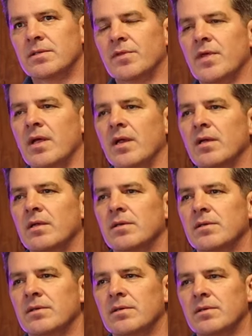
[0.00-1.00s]
to think
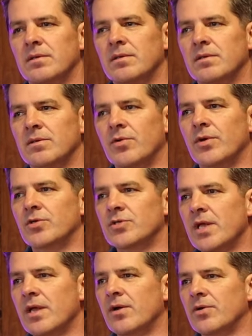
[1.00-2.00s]
to
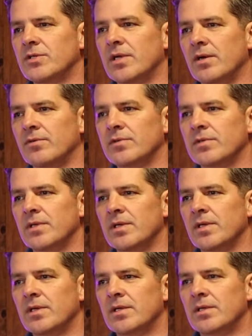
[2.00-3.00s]
understand ourselves.
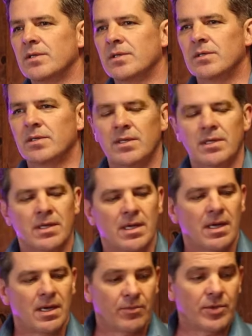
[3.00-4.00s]

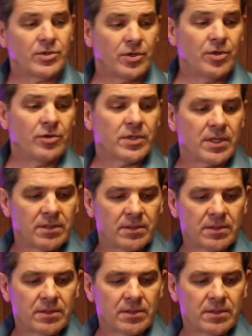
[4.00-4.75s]
And we should use it.